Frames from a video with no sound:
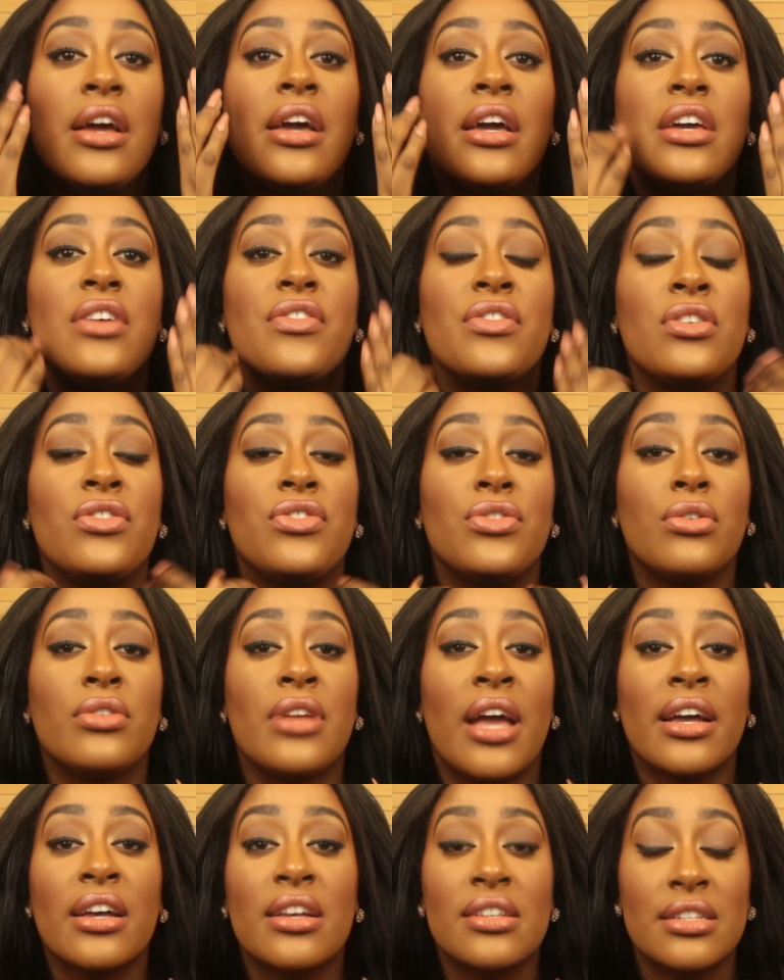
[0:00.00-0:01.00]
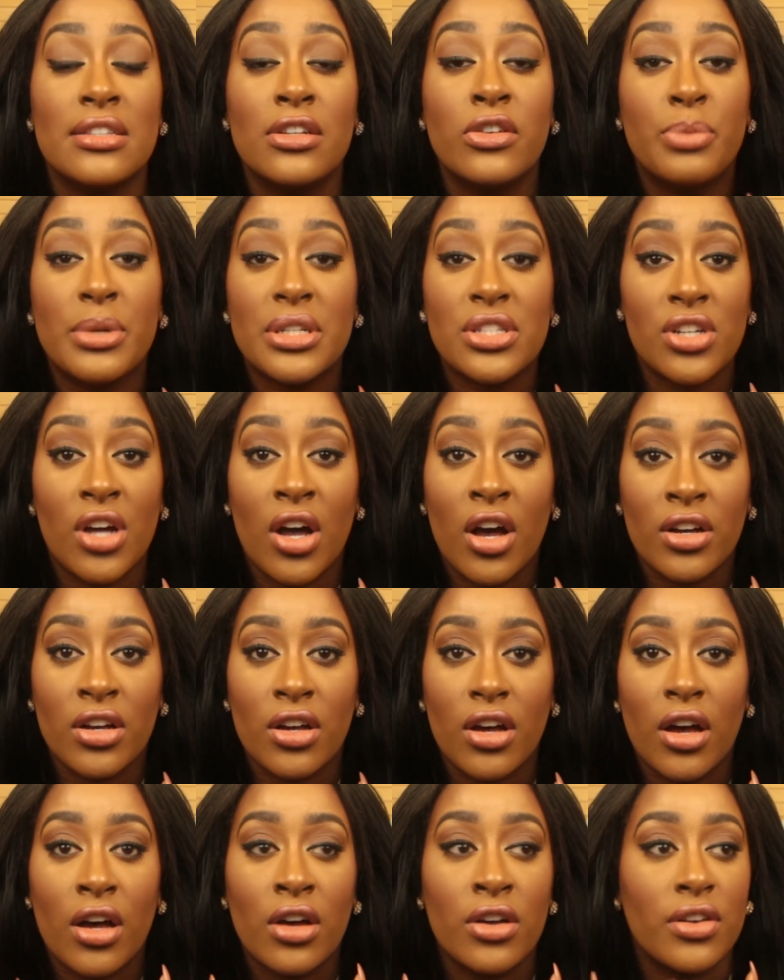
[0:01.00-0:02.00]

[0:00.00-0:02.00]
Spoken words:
Even if your neck is a little bit darker,